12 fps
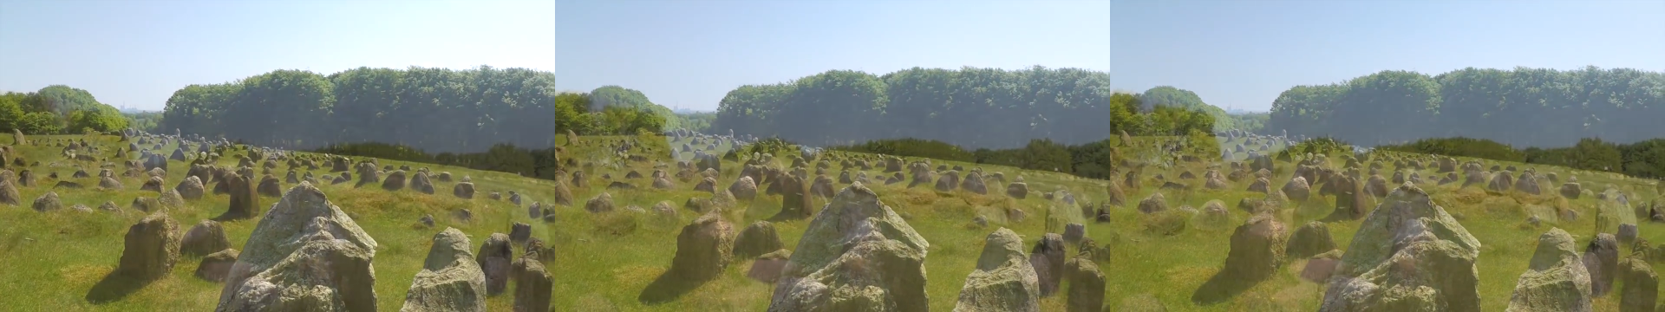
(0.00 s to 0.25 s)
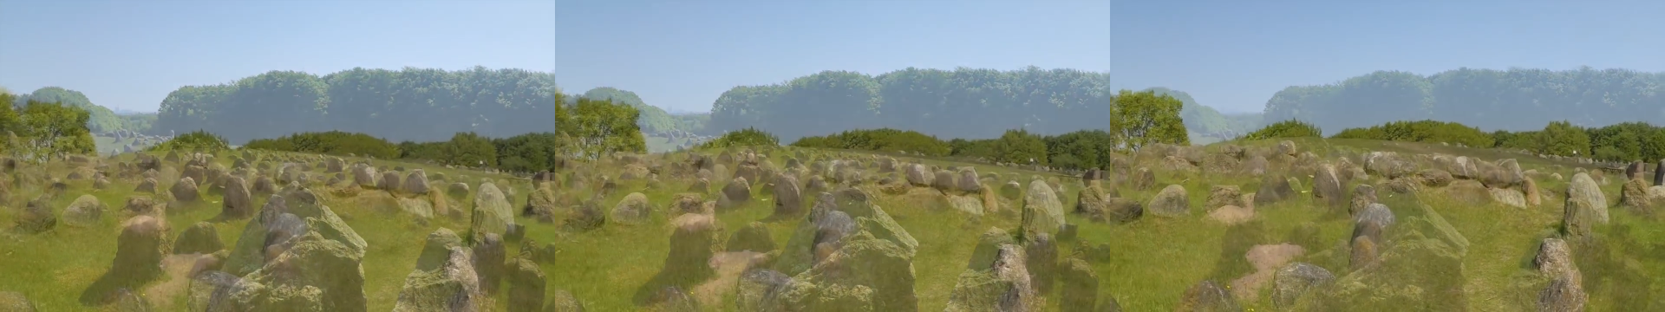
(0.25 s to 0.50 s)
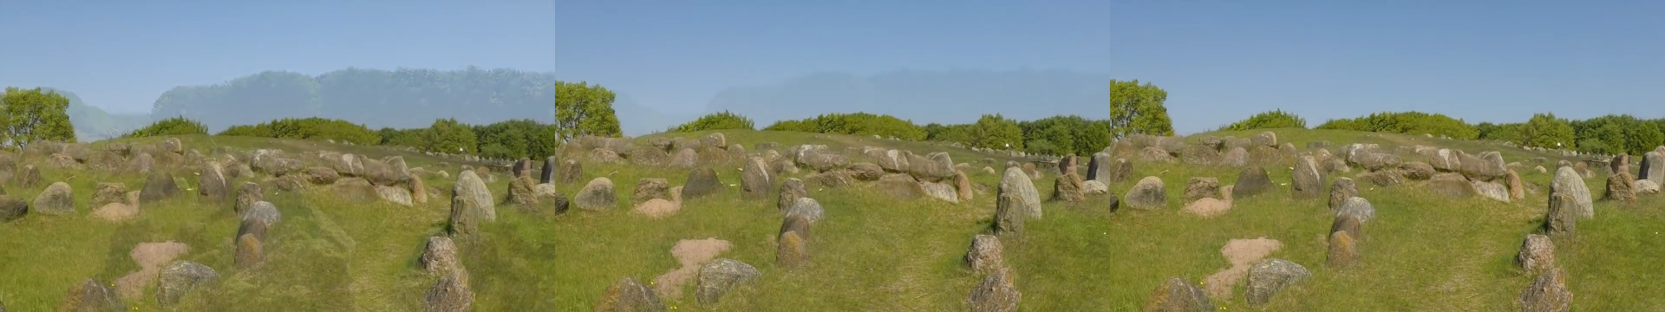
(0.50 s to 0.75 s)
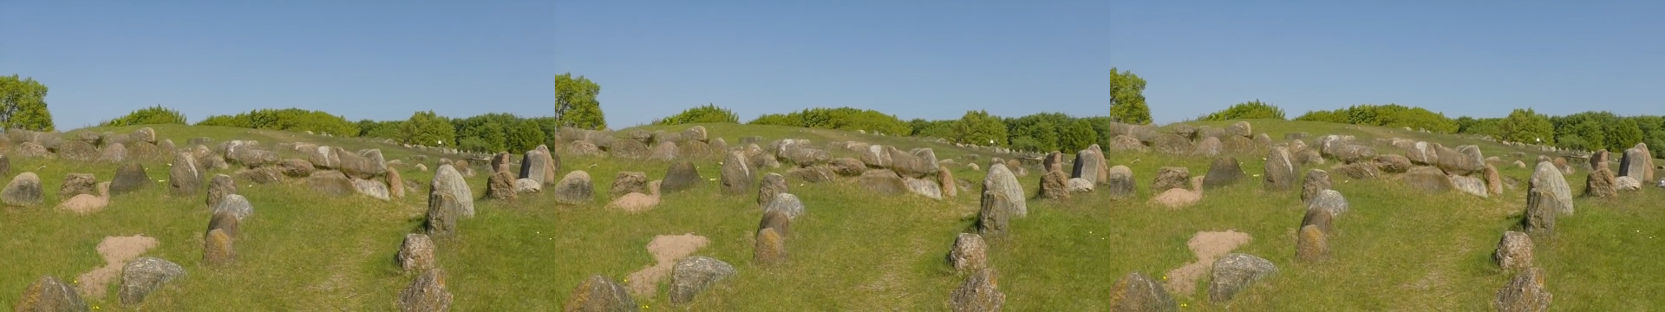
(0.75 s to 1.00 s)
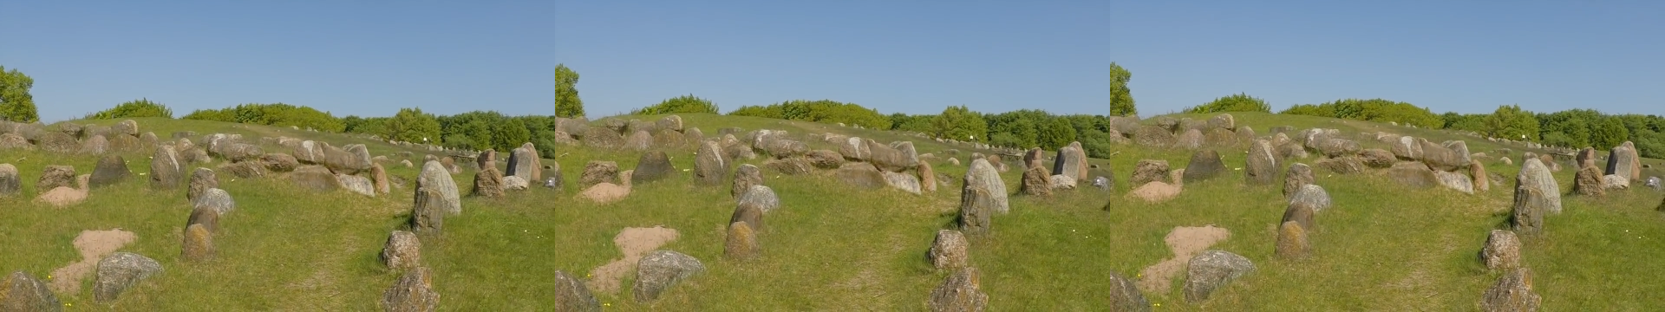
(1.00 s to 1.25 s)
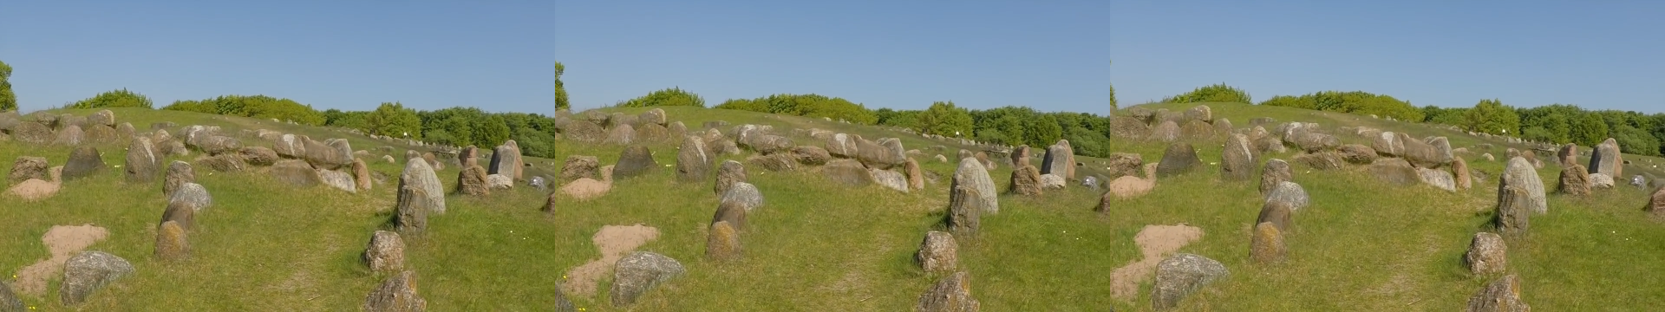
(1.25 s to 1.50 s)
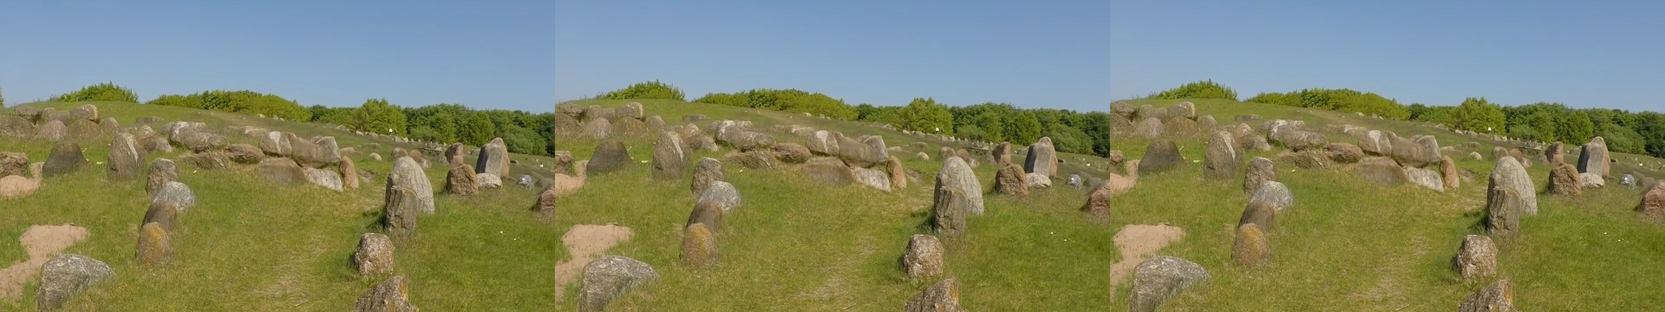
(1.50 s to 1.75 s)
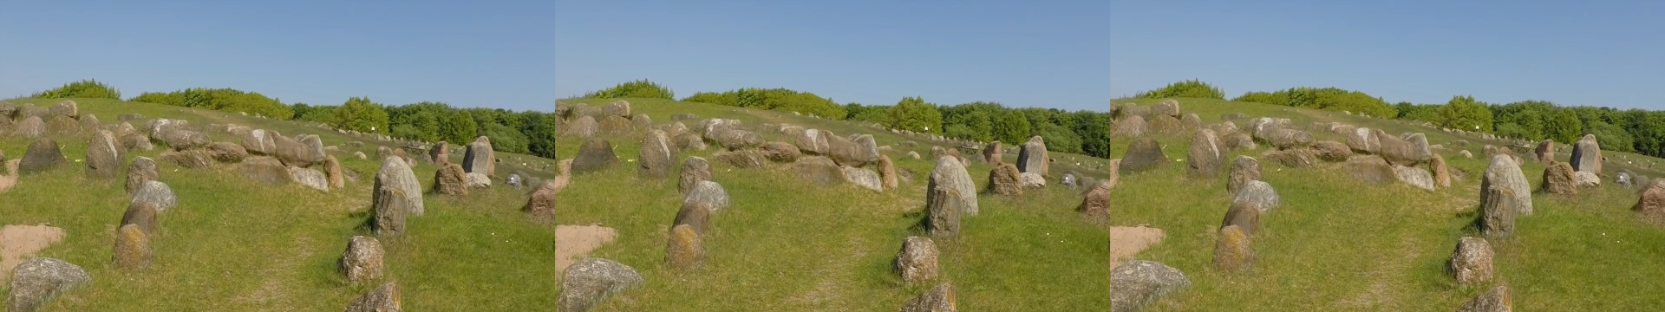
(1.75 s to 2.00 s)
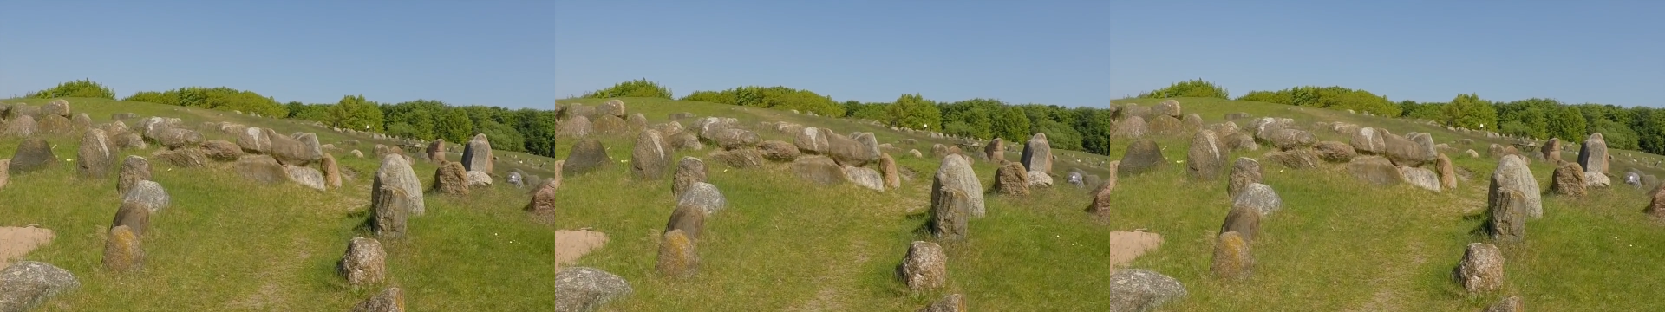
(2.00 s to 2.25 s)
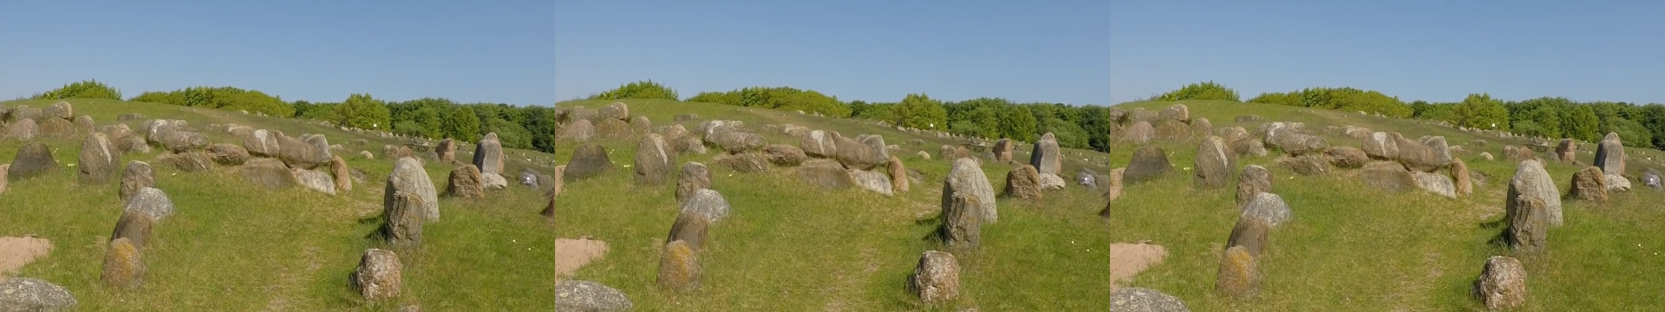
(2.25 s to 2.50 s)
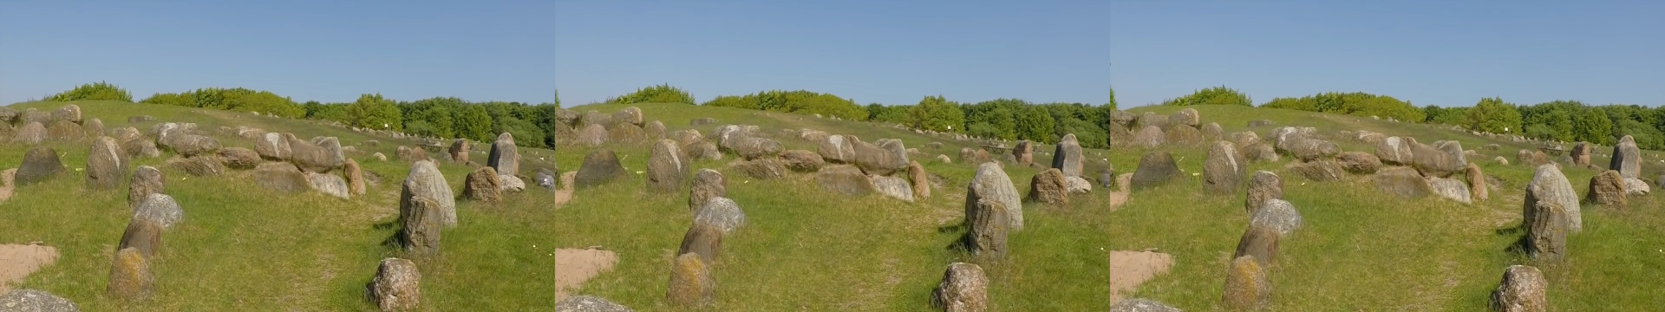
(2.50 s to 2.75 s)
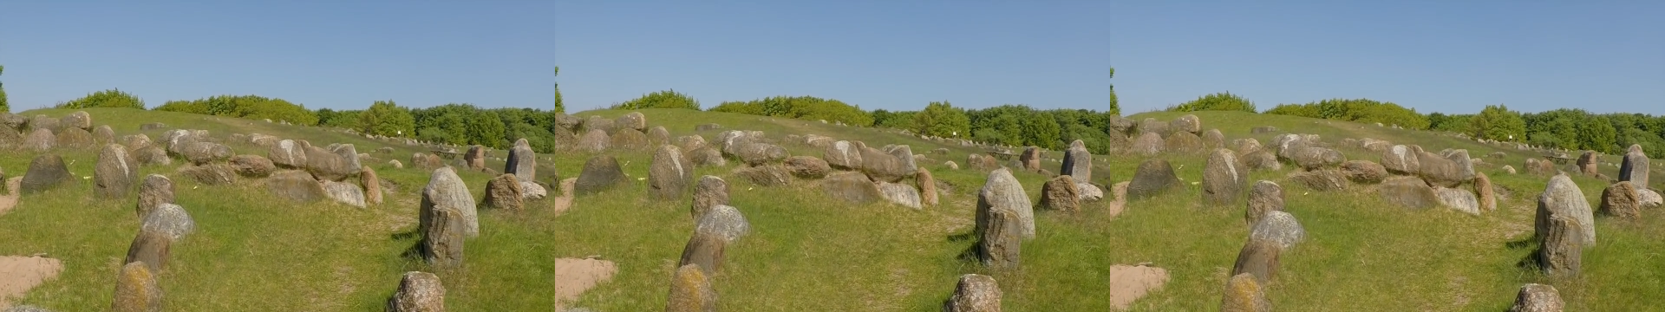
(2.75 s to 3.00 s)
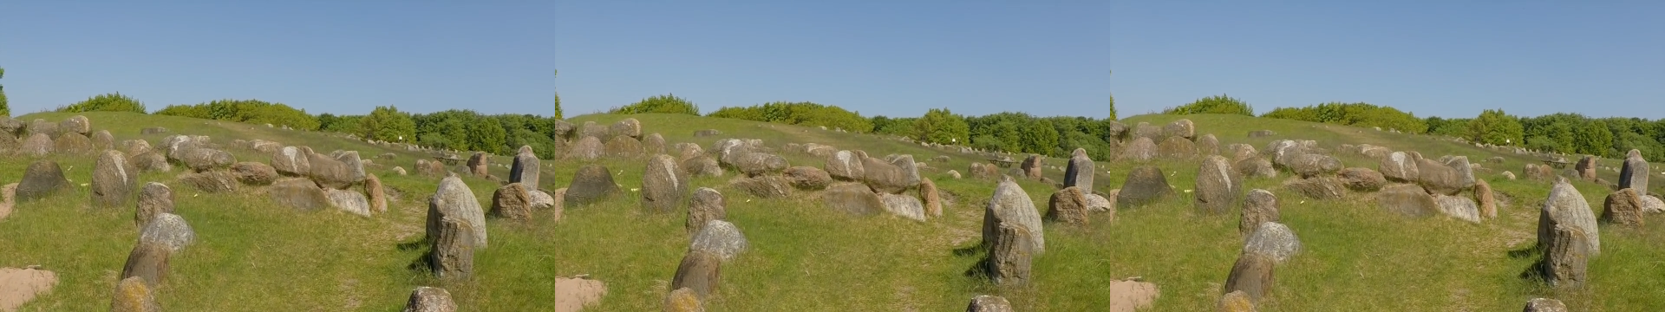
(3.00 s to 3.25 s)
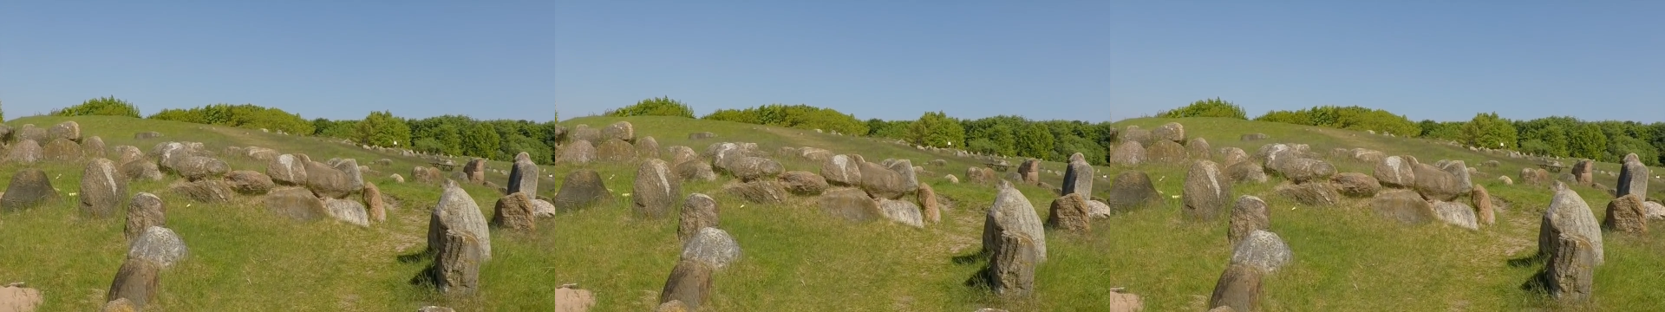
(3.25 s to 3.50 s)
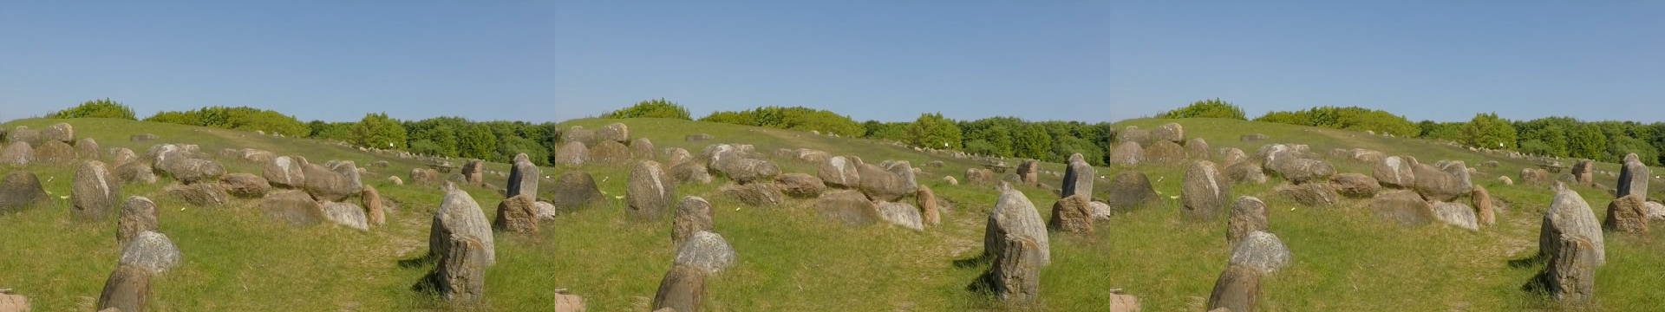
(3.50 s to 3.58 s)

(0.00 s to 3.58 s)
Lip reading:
Nobody's mouth can be seen.